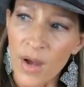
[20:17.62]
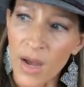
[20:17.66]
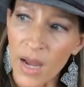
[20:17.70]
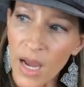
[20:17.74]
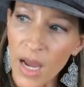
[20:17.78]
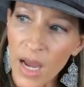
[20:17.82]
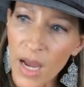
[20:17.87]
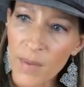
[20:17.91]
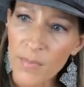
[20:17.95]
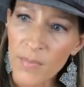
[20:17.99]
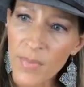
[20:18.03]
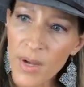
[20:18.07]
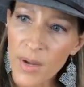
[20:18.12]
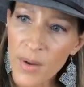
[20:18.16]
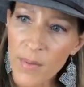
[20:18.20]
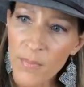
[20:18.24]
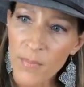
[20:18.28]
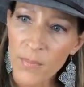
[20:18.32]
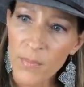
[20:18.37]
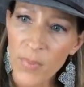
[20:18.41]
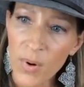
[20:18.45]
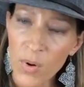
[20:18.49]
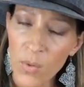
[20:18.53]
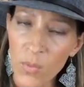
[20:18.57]
Um,
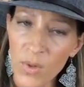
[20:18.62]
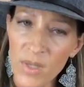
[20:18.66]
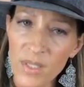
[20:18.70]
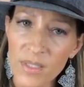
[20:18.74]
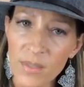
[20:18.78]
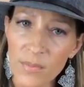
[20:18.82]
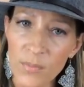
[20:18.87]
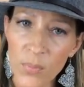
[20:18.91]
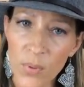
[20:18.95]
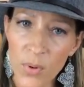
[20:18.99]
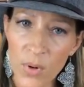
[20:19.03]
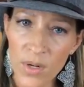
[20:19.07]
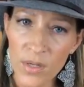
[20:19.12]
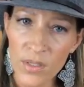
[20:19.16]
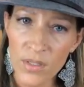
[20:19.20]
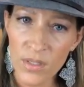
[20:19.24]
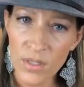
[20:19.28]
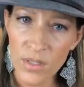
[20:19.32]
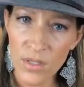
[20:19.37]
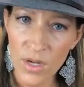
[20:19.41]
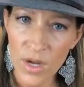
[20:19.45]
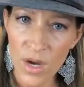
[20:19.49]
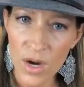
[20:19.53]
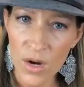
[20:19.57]
but what's important
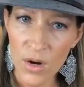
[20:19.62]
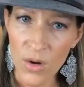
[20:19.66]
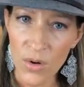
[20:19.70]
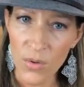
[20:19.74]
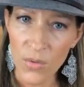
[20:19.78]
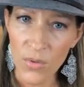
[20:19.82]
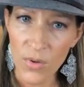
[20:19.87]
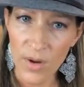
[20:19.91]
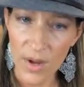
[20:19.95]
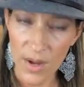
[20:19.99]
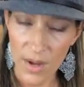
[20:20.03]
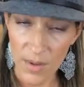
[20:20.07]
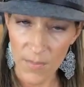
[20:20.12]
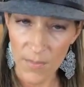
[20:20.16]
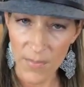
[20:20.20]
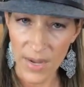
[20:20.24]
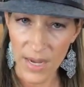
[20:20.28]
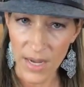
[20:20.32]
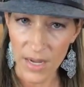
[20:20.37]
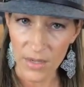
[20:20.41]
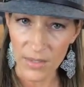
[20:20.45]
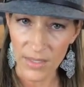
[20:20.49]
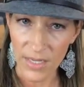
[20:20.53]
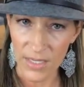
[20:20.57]
to know
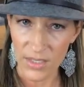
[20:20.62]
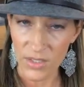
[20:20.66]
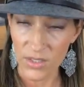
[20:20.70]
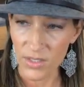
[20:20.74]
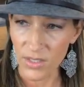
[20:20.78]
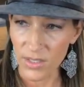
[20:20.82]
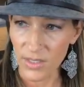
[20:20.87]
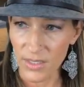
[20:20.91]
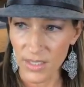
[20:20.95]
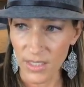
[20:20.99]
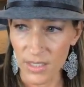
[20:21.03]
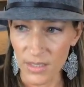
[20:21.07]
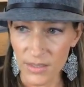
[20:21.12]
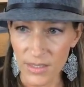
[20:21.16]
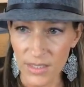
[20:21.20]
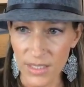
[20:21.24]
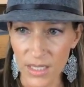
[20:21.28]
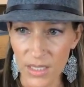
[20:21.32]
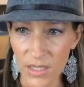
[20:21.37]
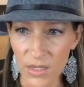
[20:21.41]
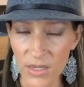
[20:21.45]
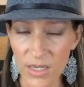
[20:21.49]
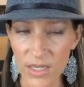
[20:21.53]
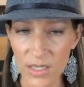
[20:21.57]
about HDL and
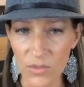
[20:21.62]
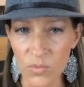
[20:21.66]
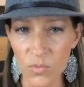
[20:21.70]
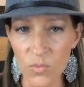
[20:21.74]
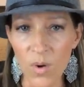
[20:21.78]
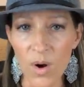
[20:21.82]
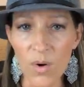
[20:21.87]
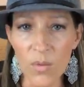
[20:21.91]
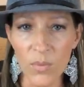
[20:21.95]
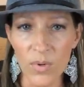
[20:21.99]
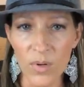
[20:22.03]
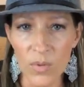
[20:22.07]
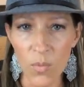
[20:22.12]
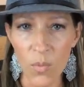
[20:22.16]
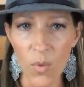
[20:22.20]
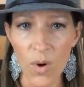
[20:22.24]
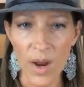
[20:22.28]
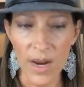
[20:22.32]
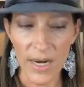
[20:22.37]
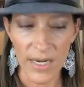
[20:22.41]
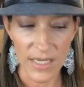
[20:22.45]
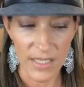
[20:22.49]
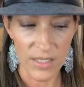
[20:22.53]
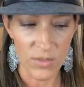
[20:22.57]
LDL is what we
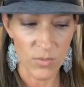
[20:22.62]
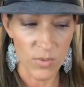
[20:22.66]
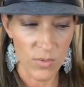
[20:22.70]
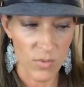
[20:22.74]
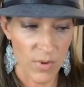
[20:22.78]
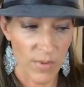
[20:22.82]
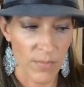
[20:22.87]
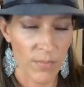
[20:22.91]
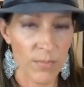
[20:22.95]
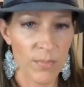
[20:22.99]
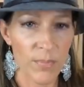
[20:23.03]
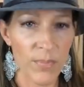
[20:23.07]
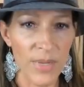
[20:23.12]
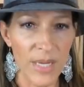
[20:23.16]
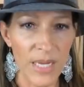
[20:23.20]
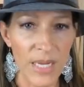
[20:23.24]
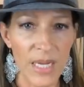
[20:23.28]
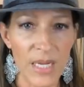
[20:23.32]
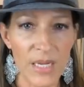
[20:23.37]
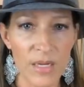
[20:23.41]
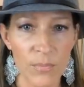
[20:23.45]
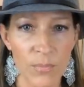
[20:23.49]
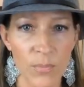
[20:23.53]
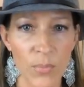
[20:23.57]
want is we want
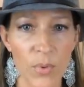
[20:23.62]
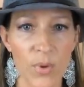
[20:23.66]
big,